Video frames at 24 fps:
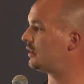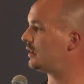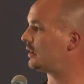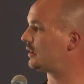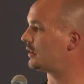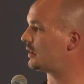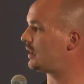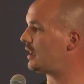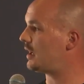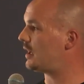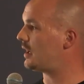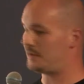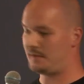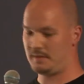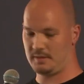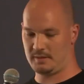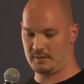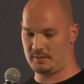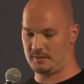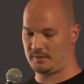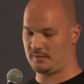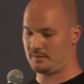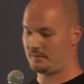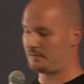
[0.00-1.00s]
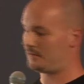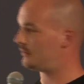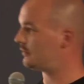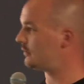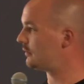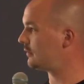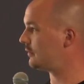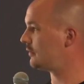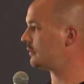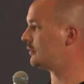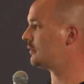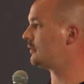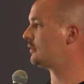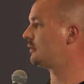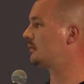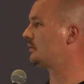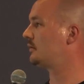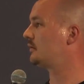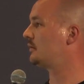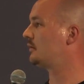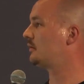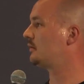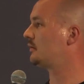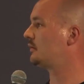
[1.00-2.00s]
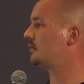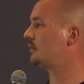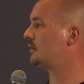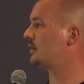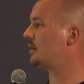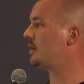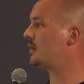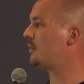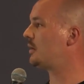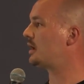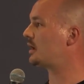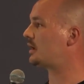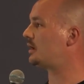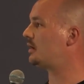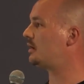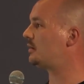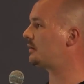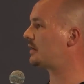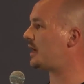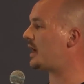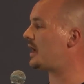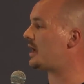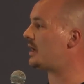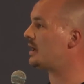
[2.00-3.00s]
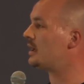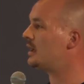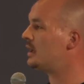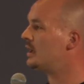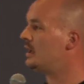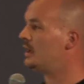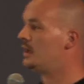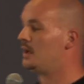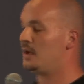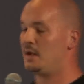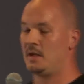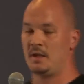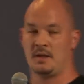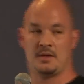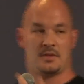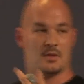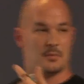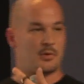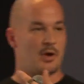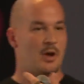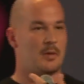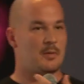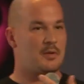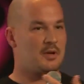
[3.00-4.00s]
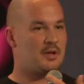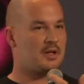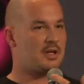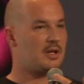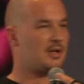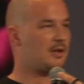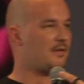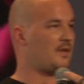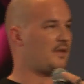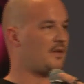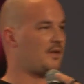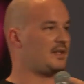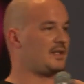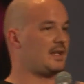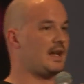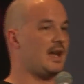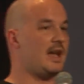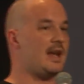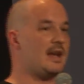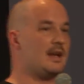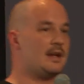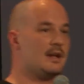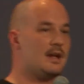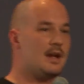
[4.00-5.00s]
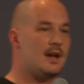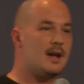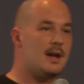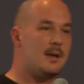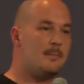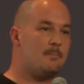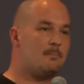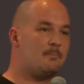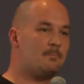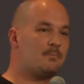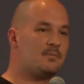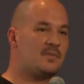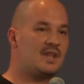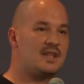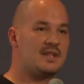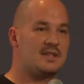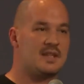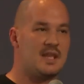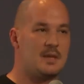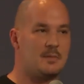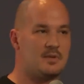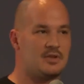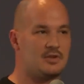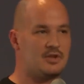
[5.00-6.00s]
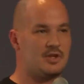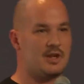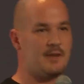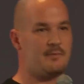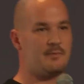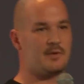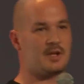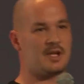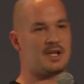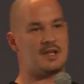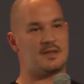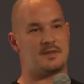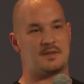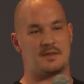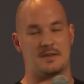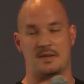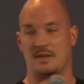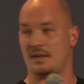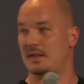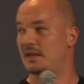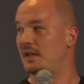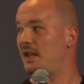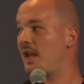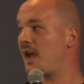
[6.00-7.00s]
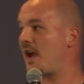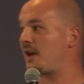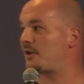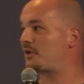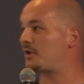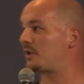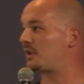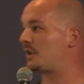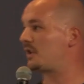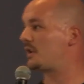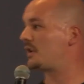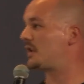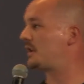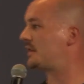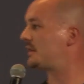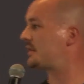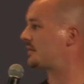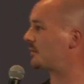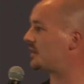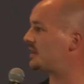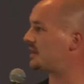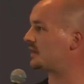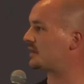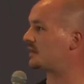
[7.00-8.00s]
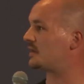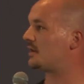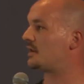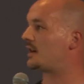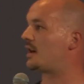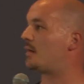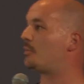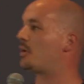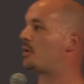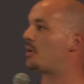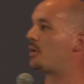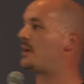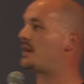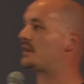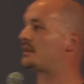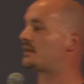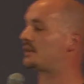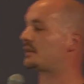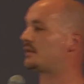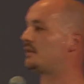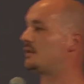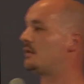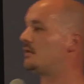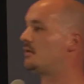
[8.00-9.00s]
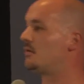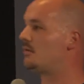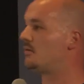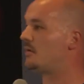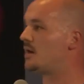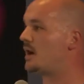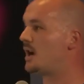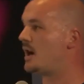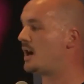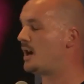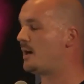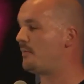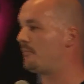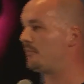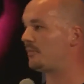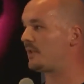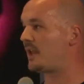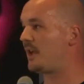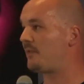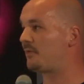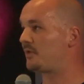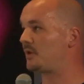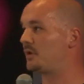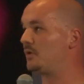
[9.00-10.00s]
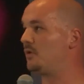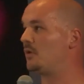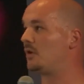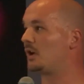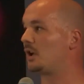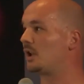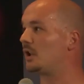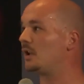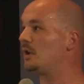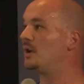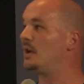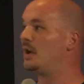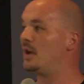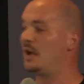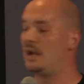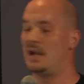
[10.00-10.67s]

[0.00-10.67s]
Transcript: I guess it's going to work. OK. So probably you heard of this guy. His name is Geoffrey Hinton. He actually recently, a couple of months ago, left Google.